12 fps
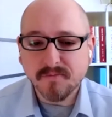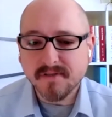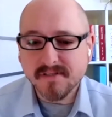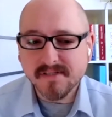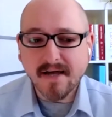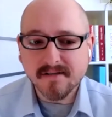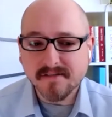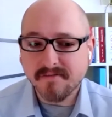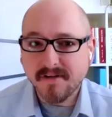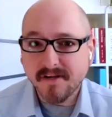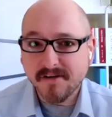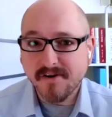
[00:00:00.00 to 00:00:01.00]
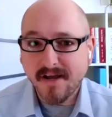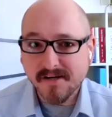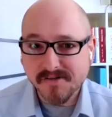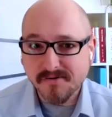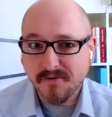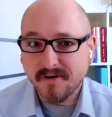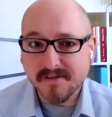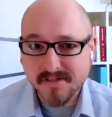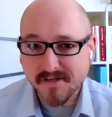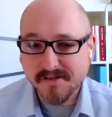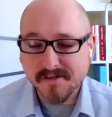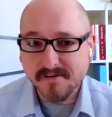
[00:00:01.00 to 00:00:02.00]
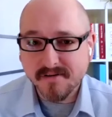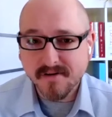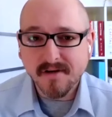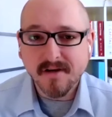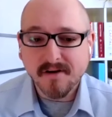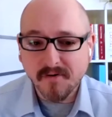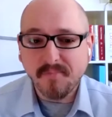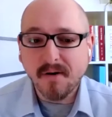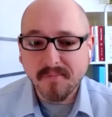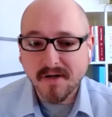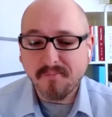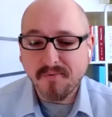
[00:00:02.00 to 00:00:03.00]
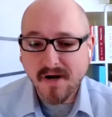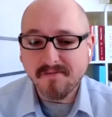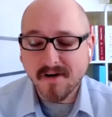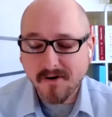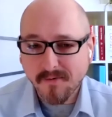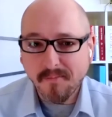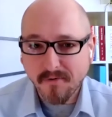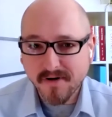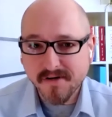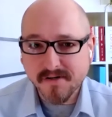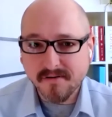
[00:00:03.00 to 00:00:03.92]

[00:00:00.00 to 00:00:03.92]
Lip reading: with the status of an international organization for public-private cooperation.